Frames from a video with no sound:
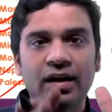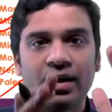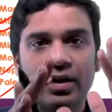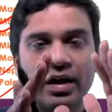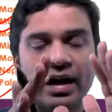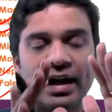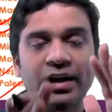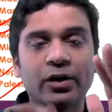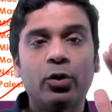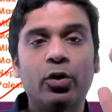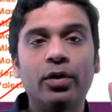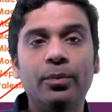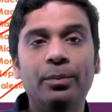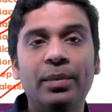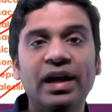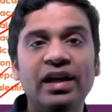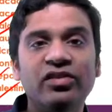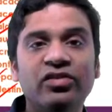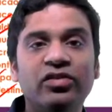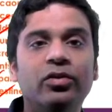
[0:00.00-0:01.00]
and
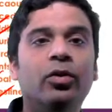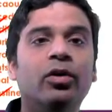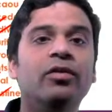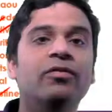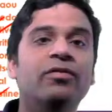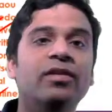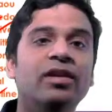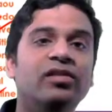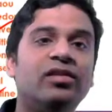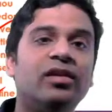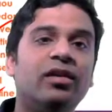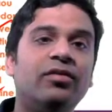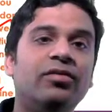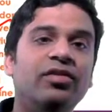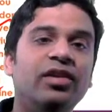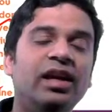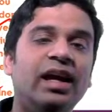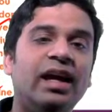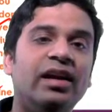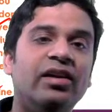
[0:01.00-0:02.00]
based on
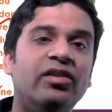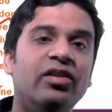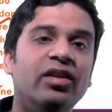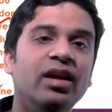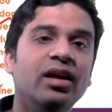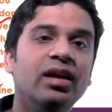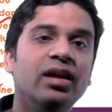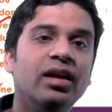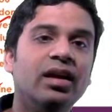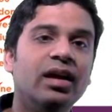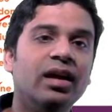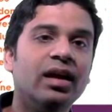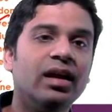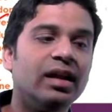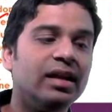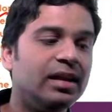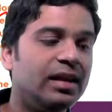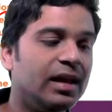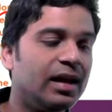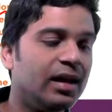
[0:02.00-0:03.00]
visa-free entry,
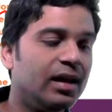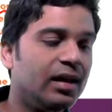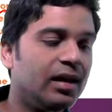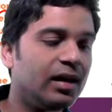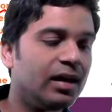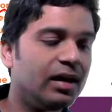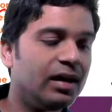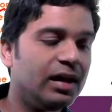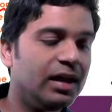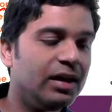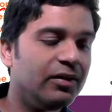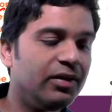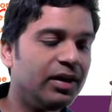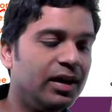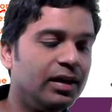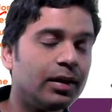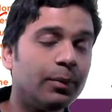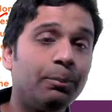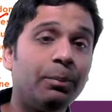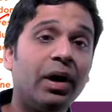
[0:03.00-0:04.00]
they are
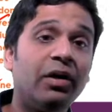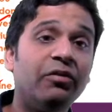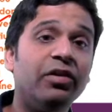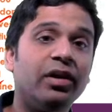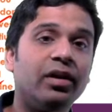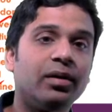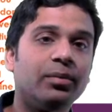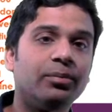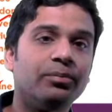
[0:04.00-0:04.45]
giving the power.